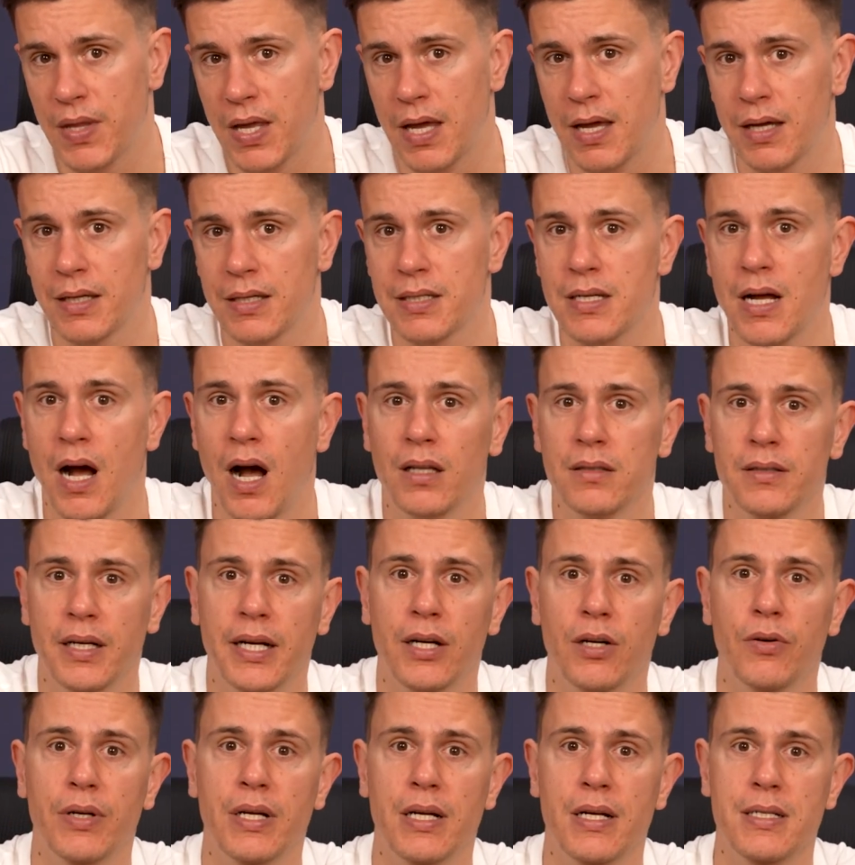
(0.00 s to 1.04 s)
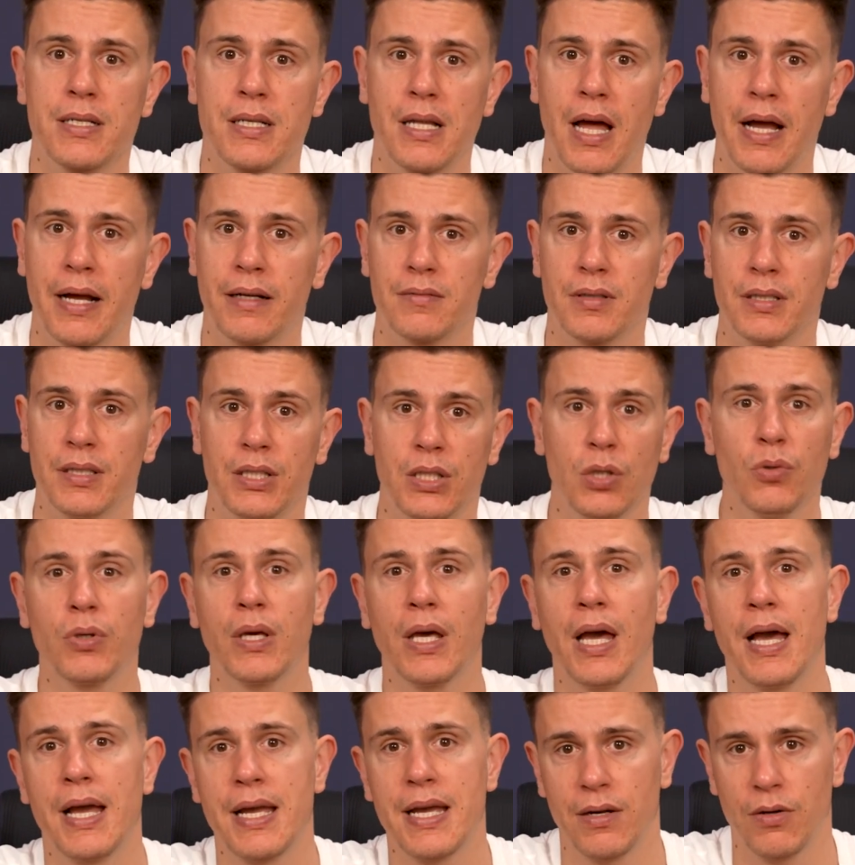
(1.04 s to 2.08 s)
And other areas like the
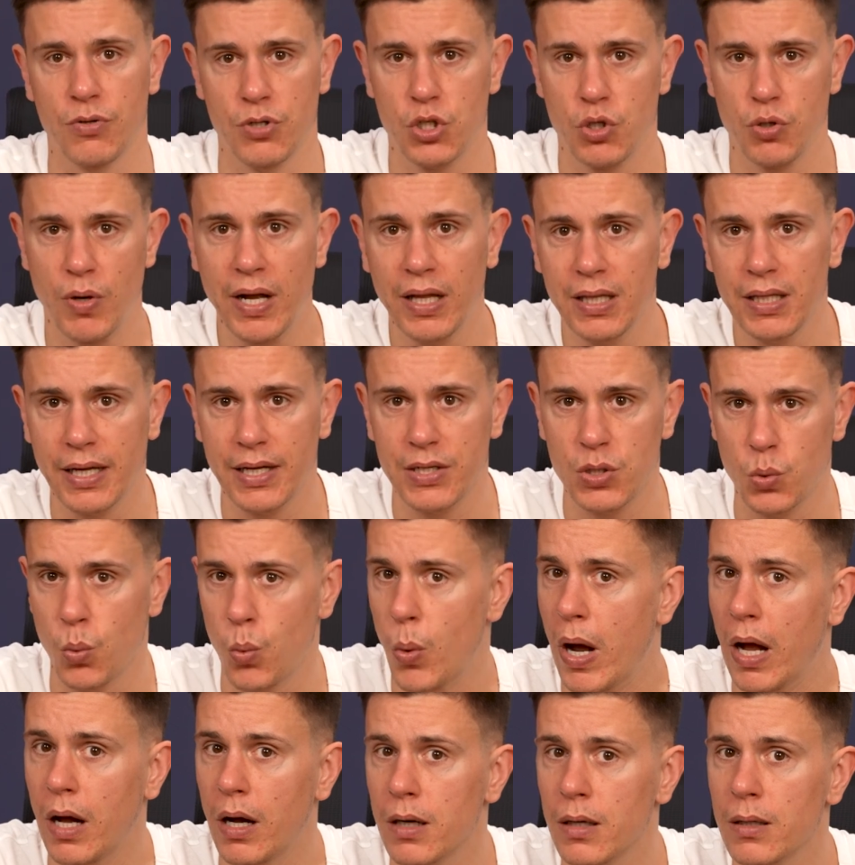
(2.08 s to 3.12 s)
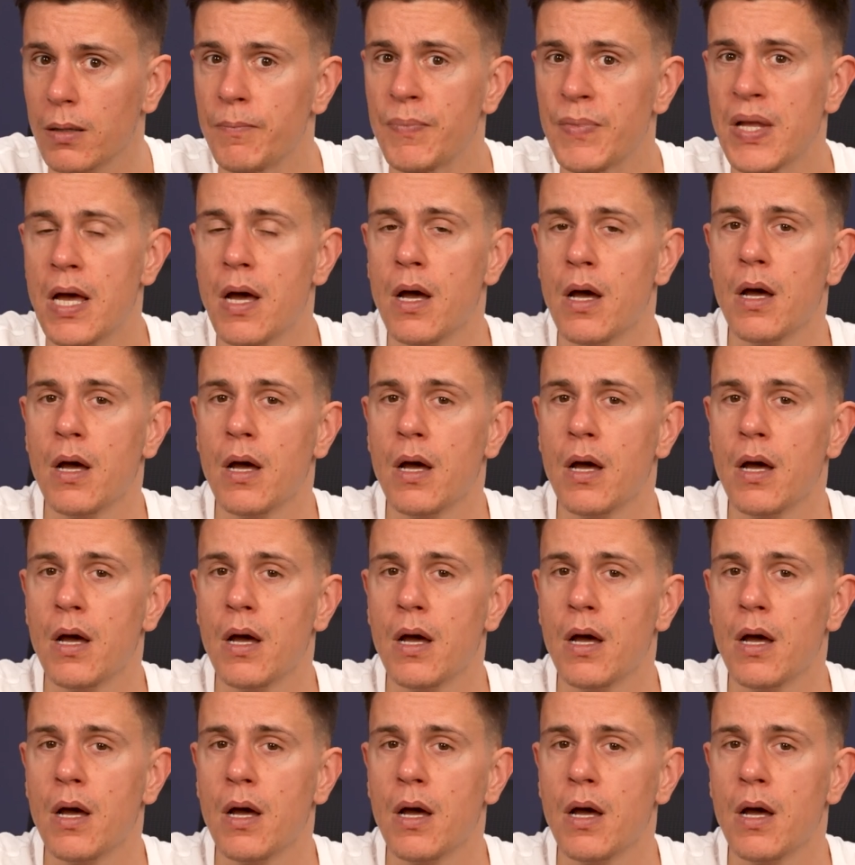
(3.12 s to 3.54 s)
UK and Australia do well,